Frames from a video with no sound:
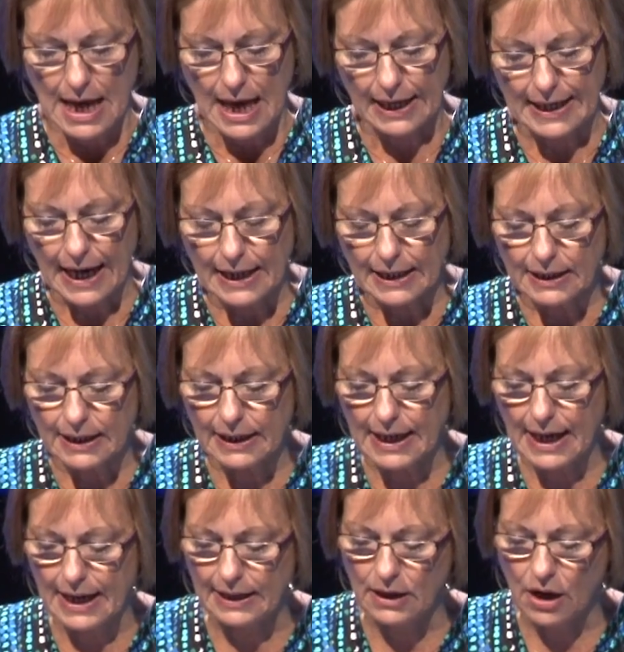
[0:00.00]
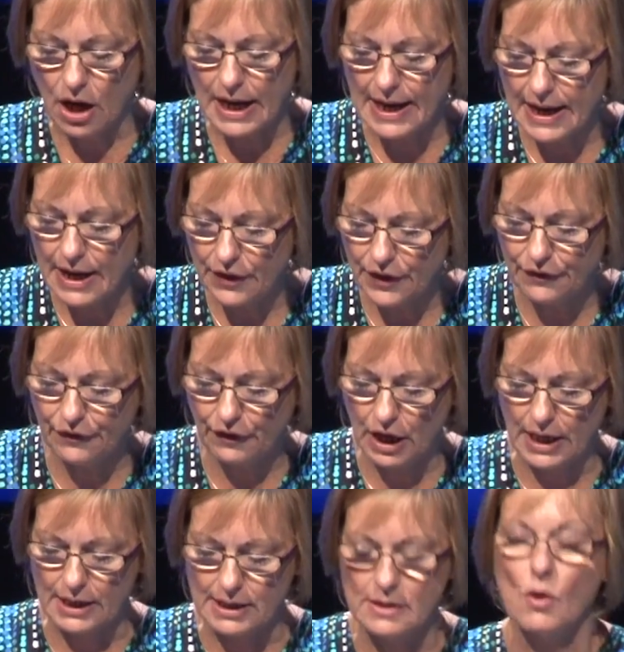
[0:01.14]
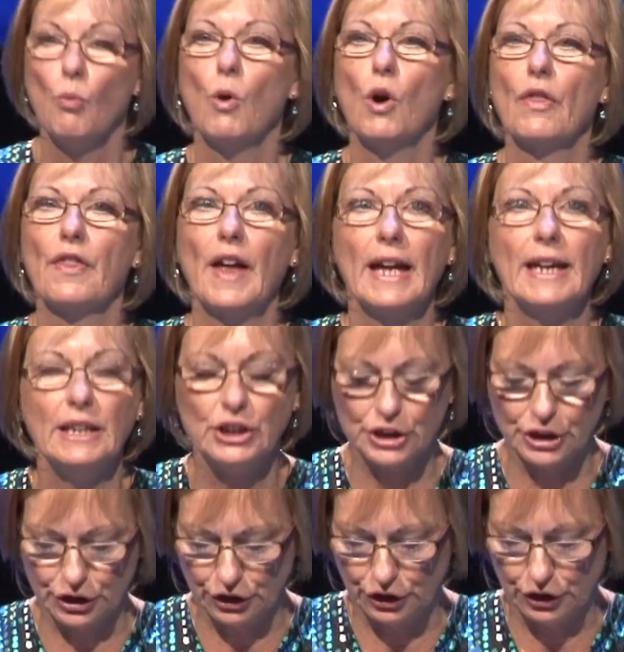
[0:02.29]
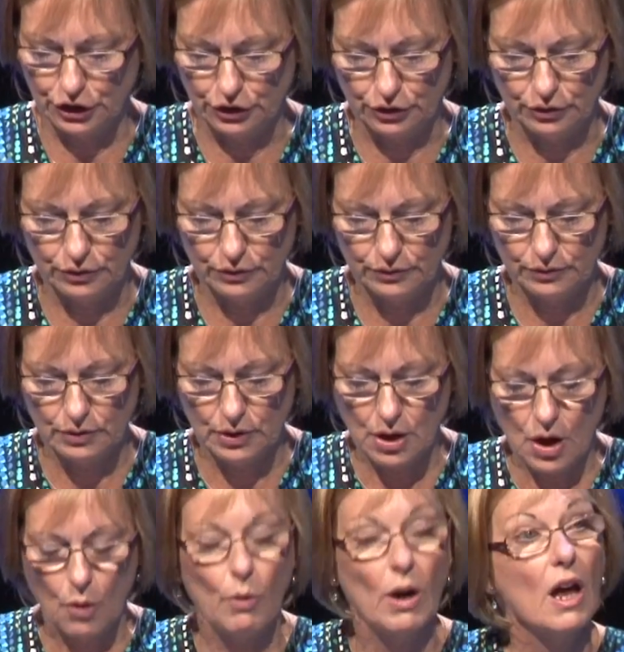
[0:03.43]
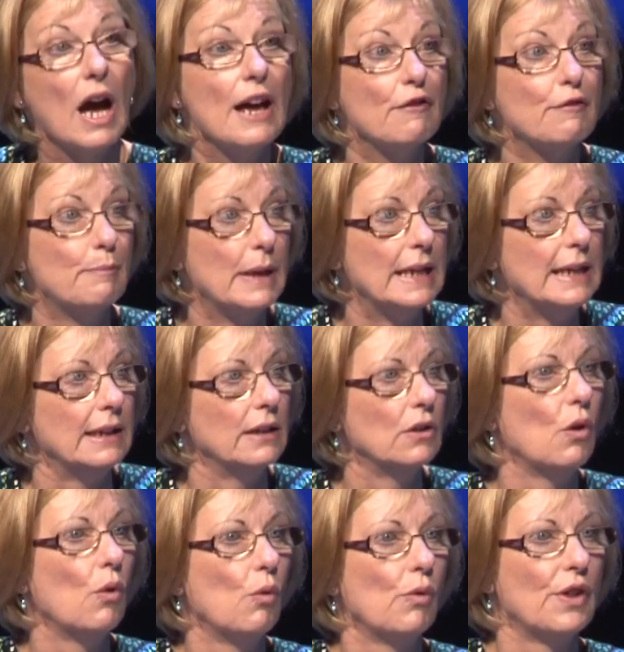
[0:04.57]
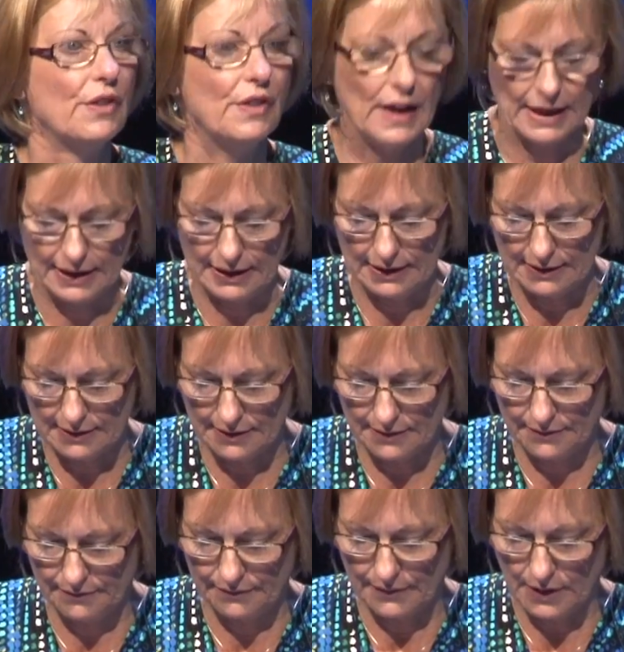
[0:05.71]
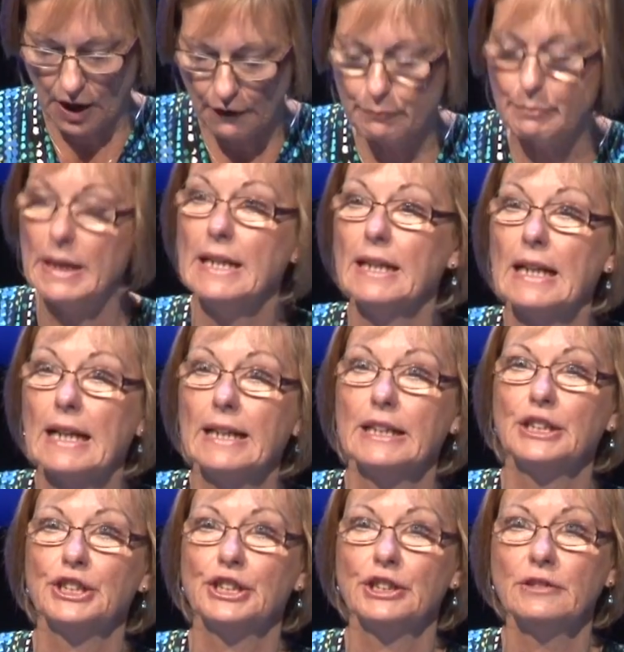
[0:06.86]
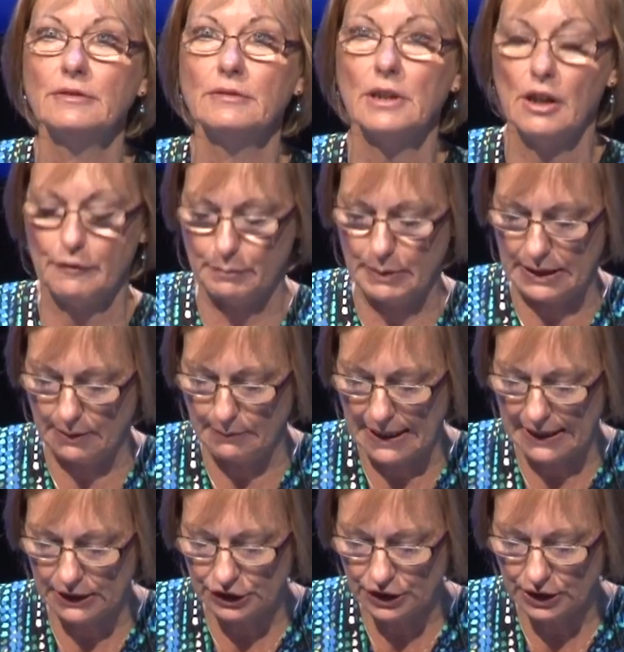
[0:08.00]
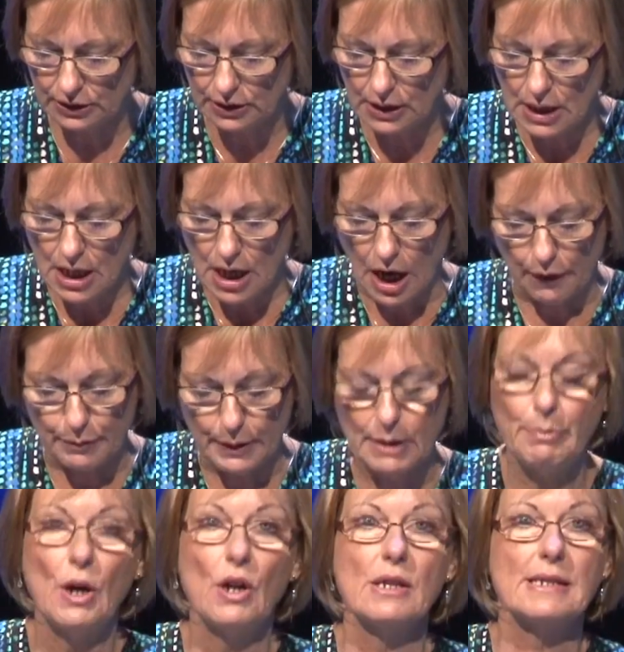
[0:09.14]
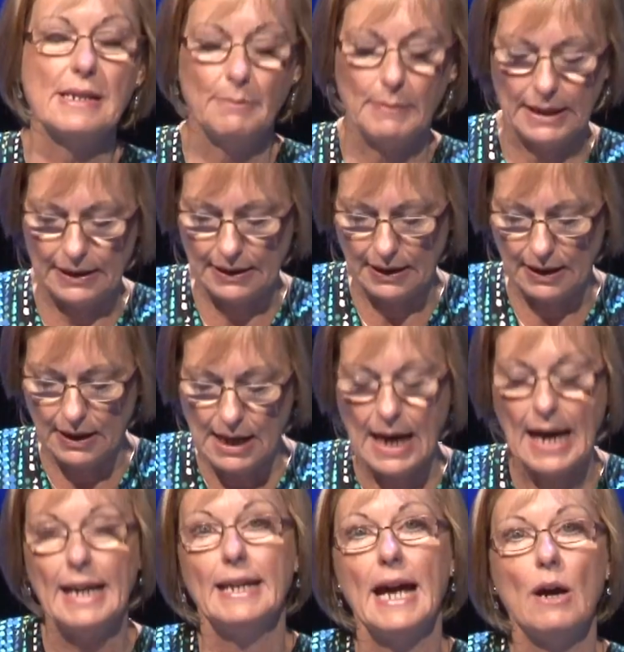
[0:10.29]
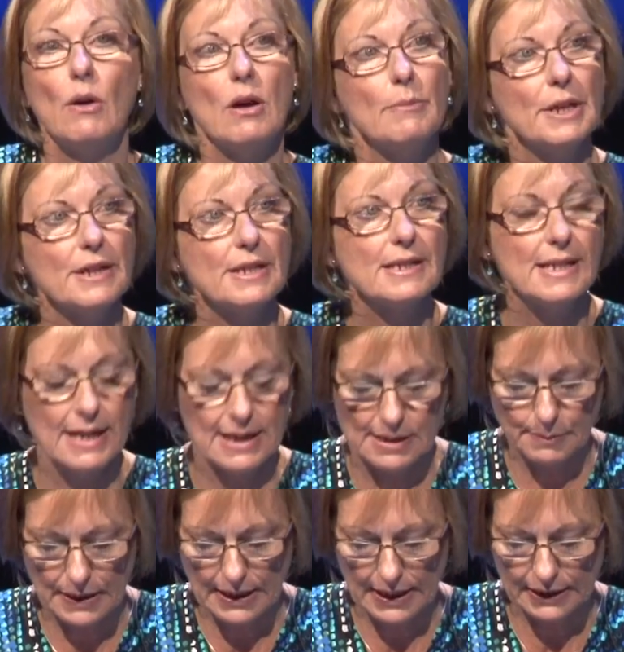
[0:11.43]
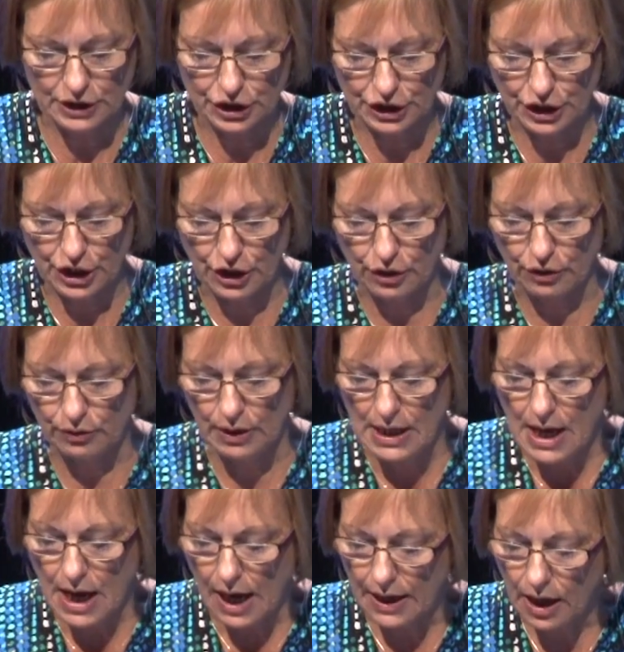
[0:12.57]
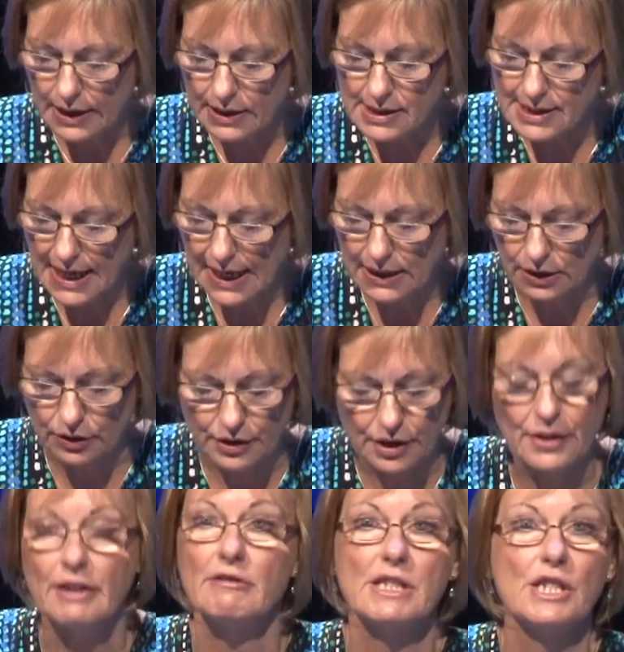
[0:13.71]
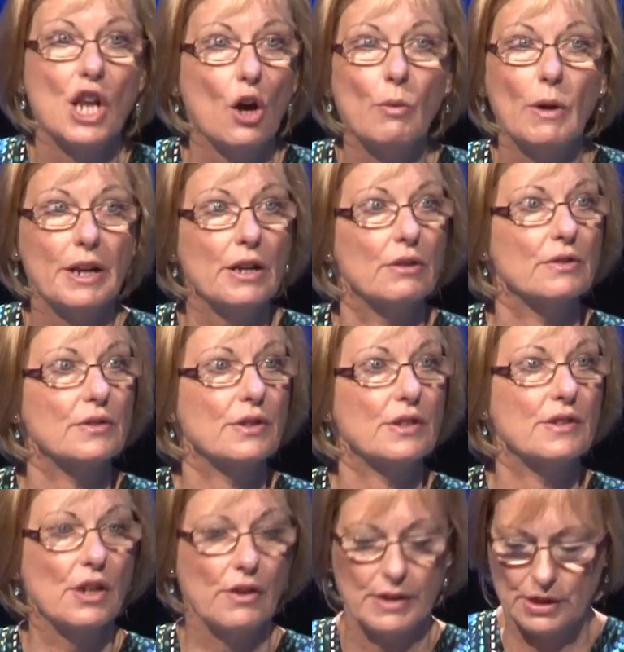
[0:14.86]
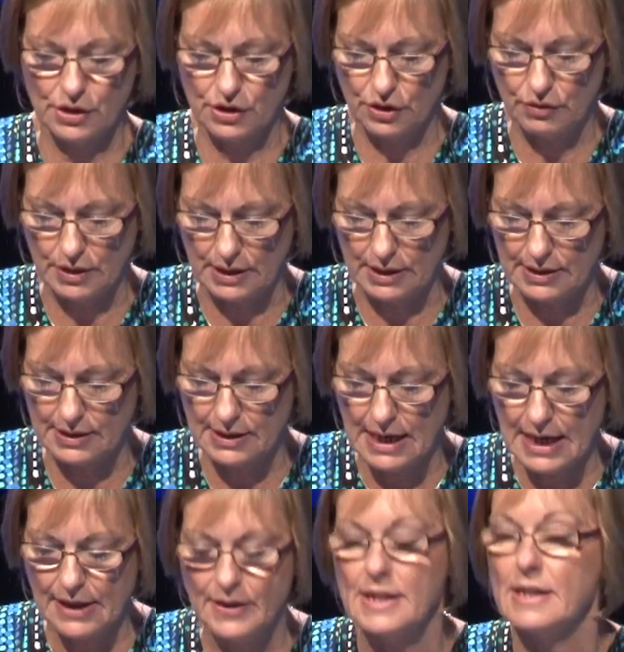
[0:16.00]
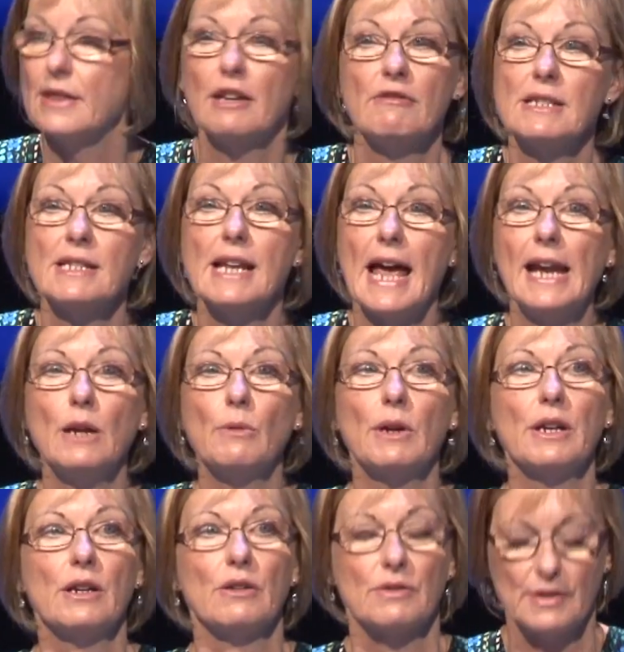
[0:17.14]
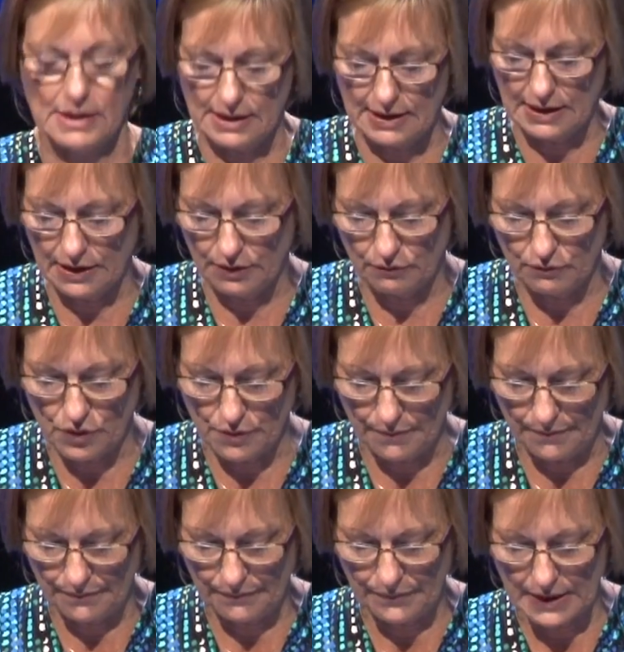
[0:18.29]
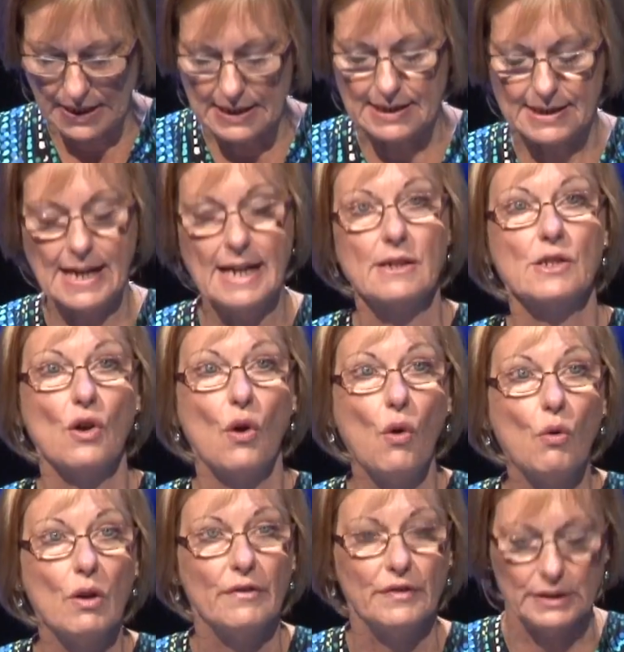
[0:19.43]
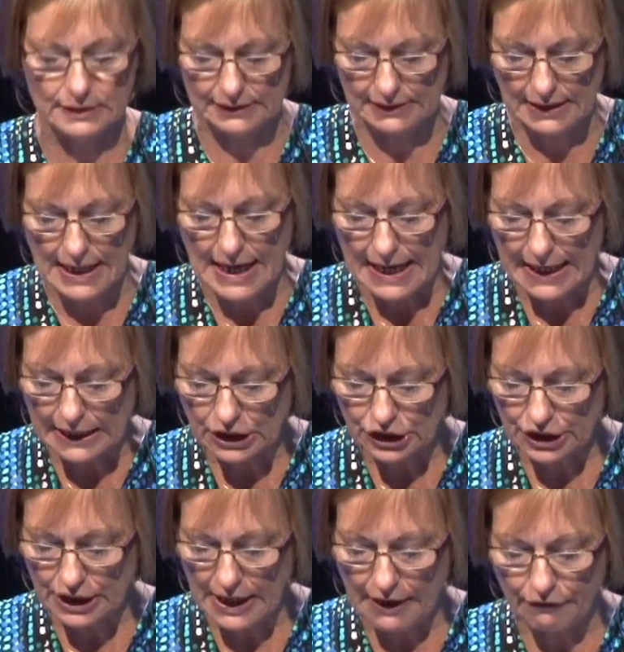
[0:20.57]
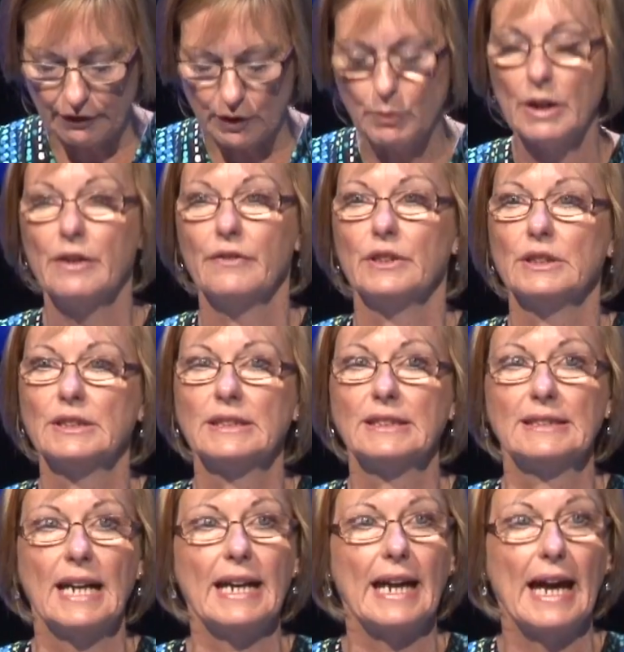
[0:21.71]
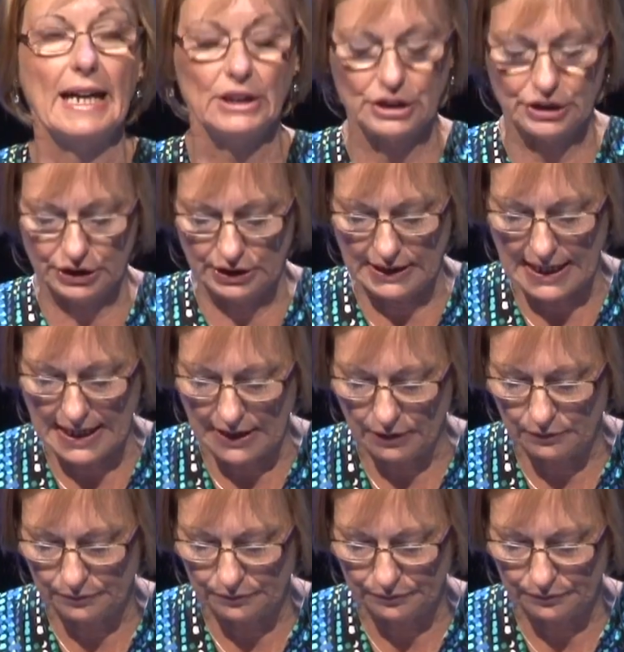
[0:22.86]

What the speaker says: Again and again, I hear the phrase, what they should do. Well, I have been all the theys. I've been a clinician, I've been a manager, I've been a policymaker, and now I'm at the CSP HQ. And I can tell you that there is no one else that's going to do this. There isn't anyone else in another room. It's down to all of us, each and every one of us, to take action now.